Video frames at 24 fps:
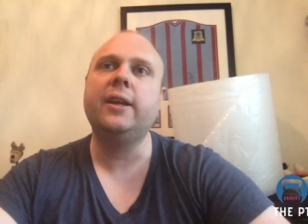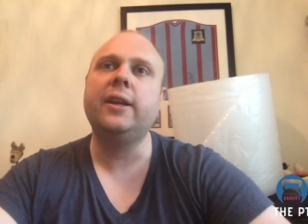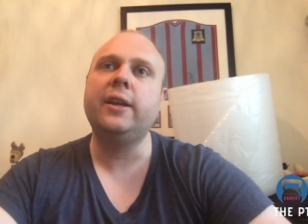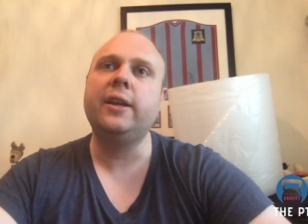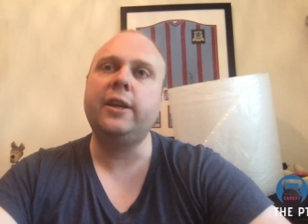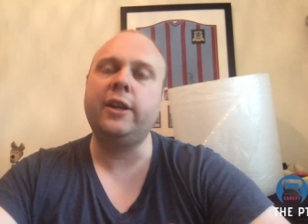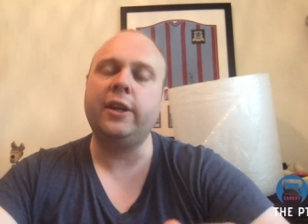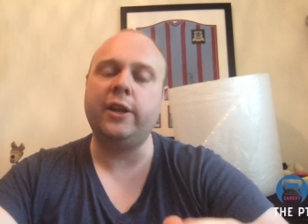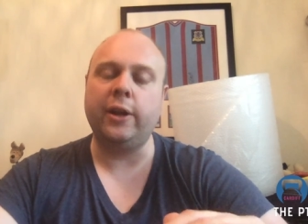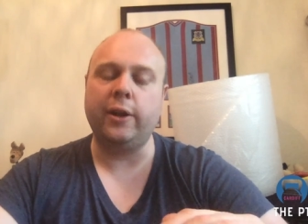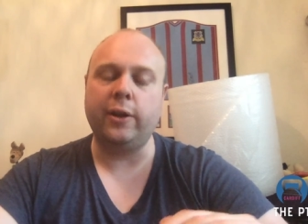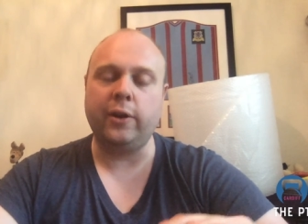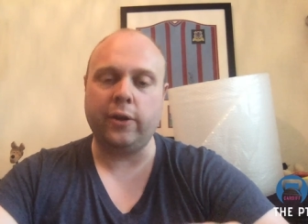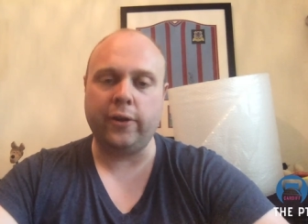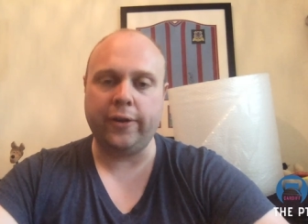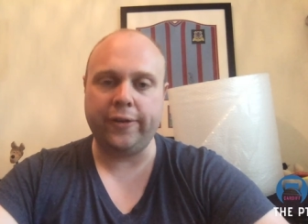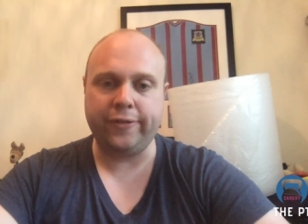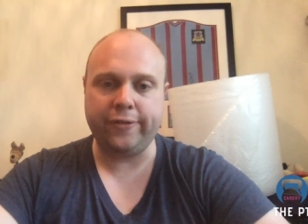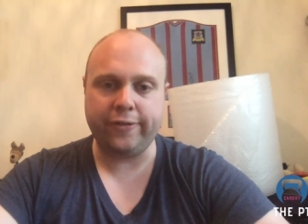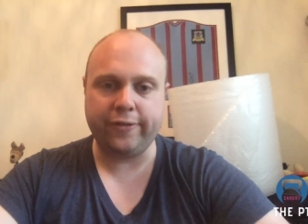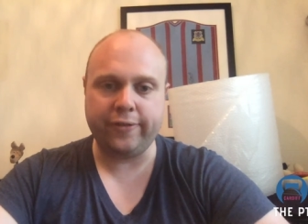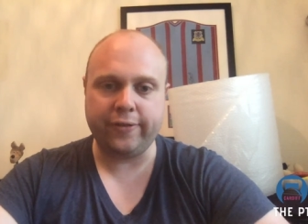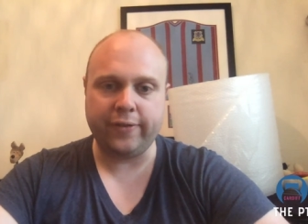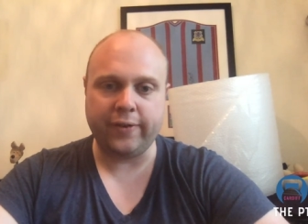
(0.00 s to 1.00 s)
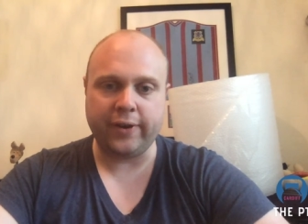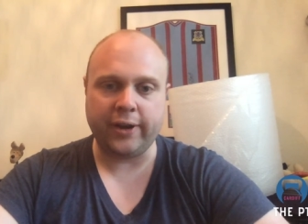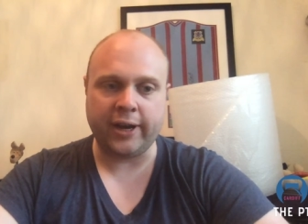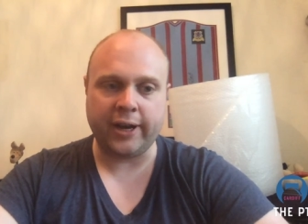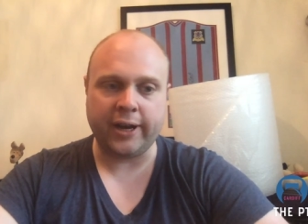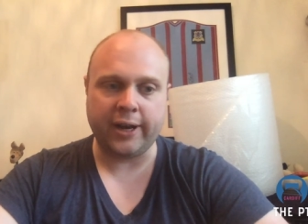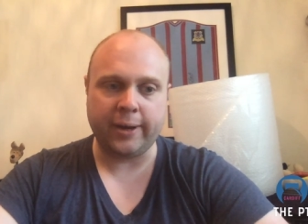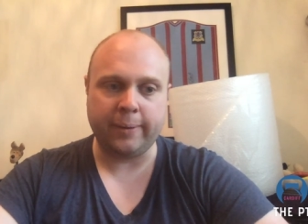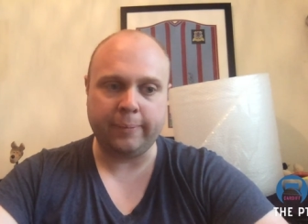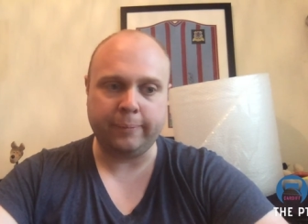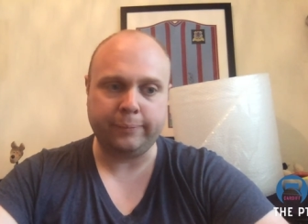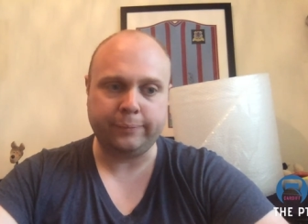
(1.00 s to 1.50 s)
you know, life.
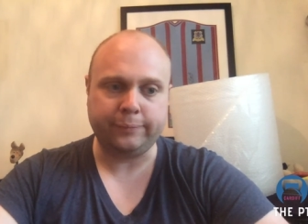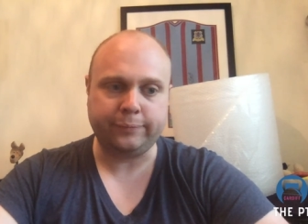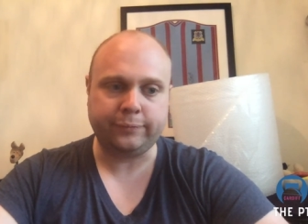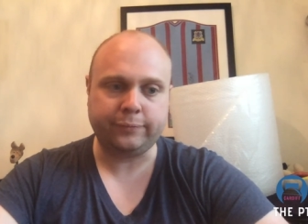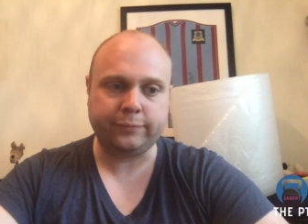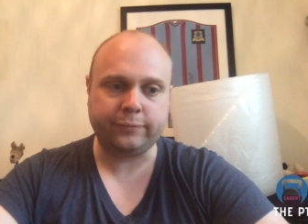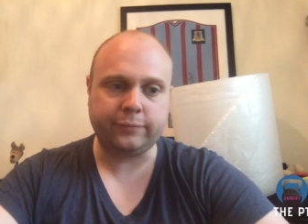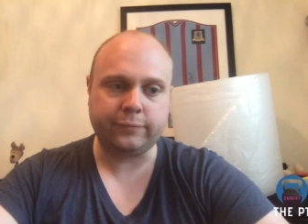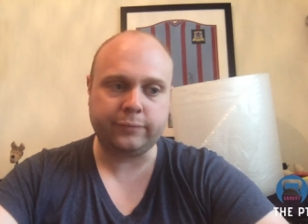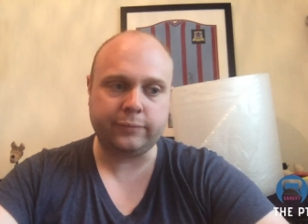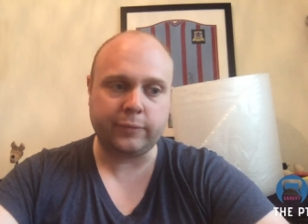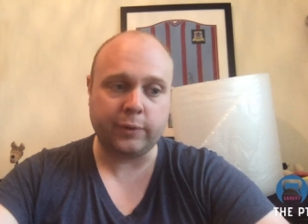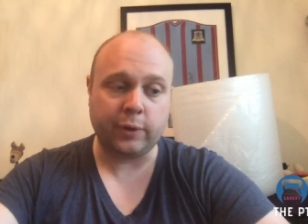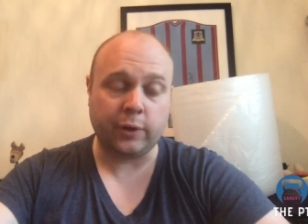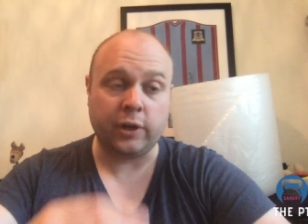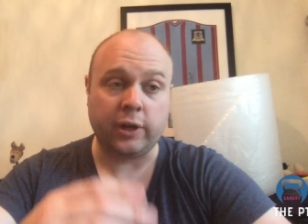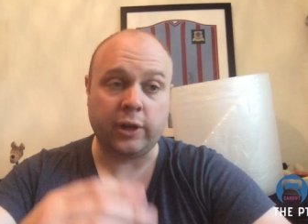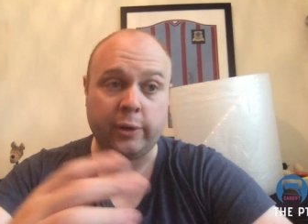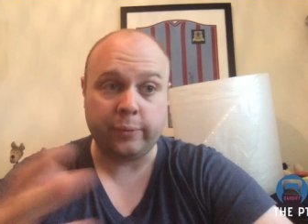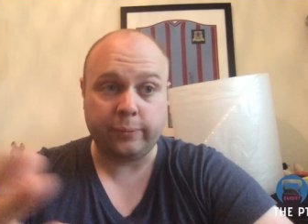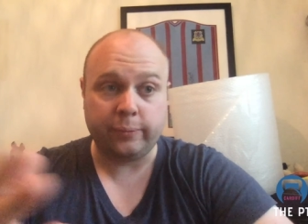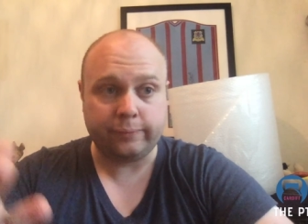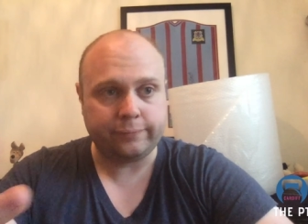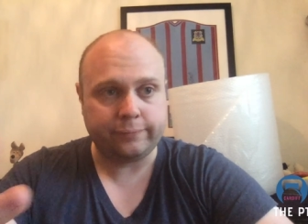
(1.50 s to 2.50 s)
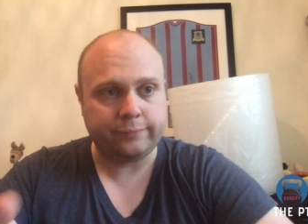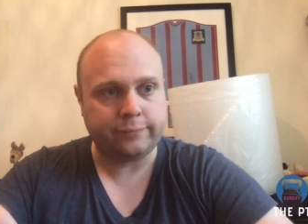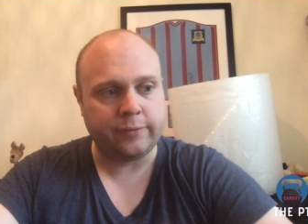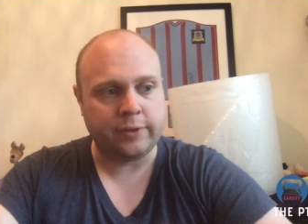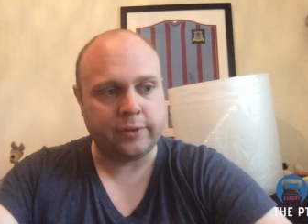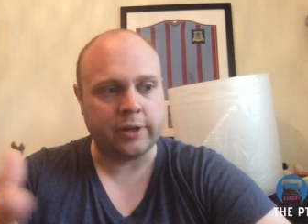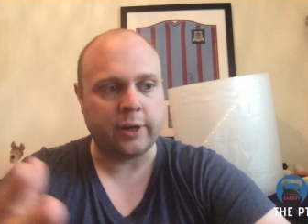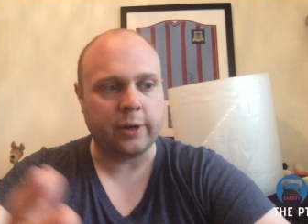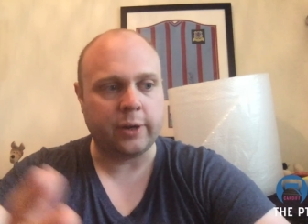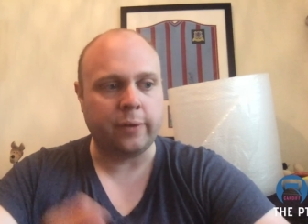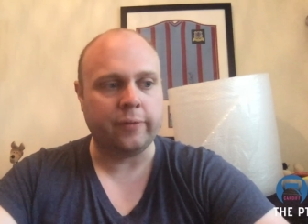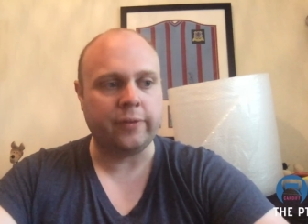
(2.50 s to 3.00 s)
Um, although,
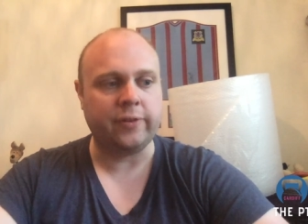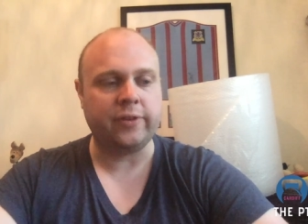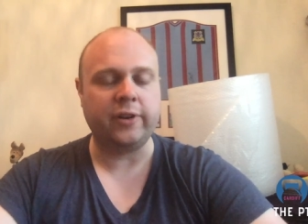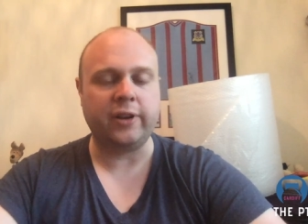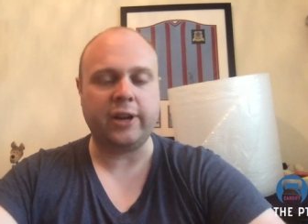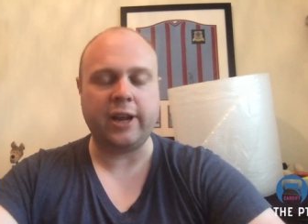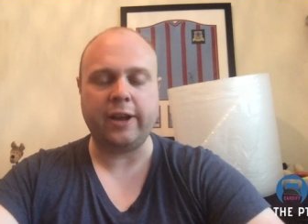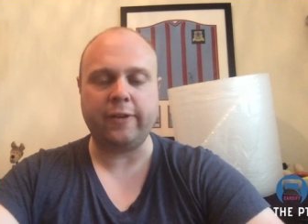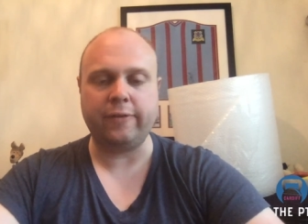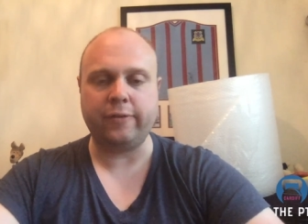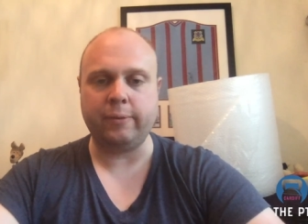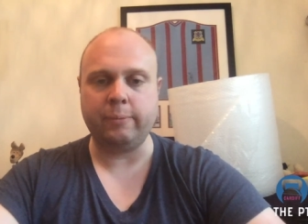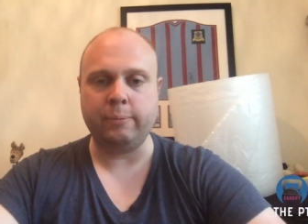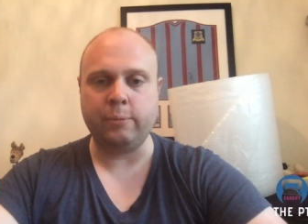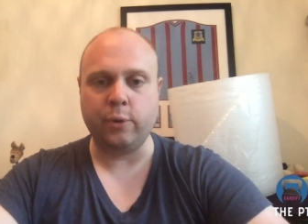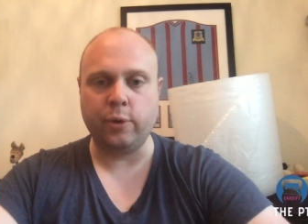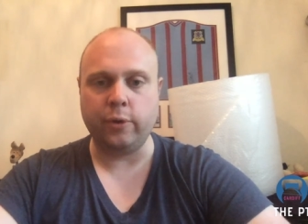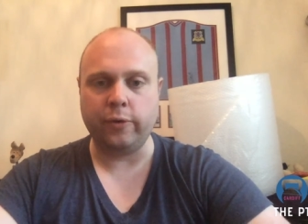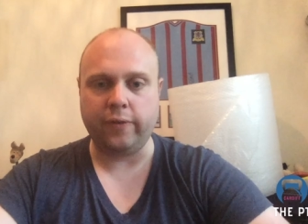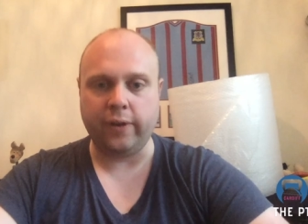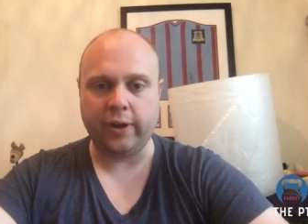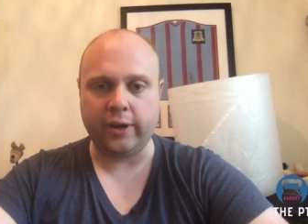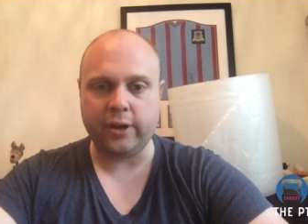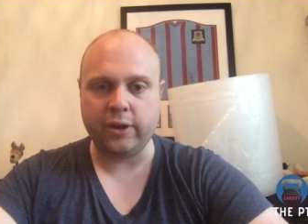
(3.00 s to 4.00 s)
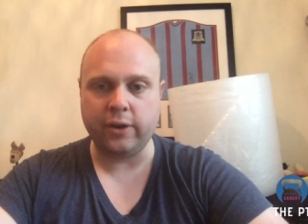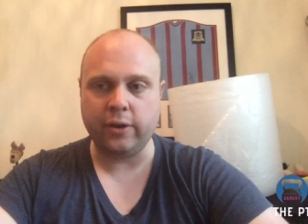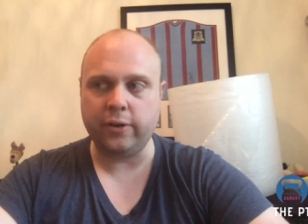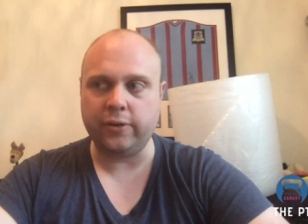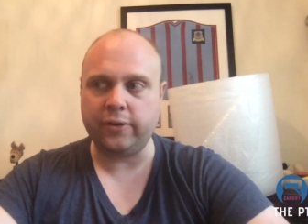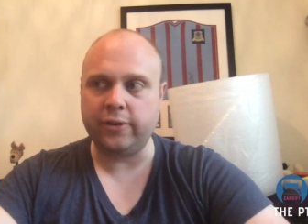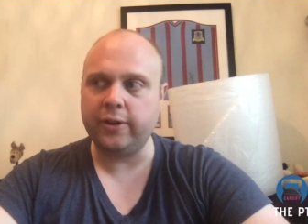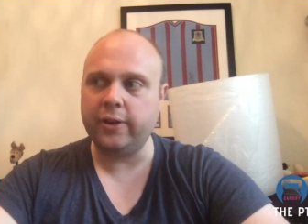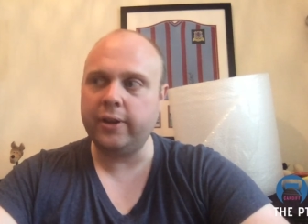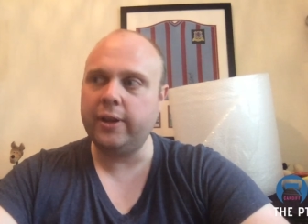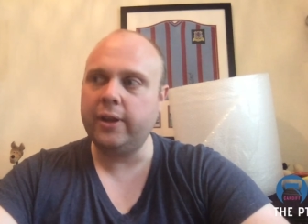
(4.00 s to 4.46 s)
you know, obviously I'd have them more if I could.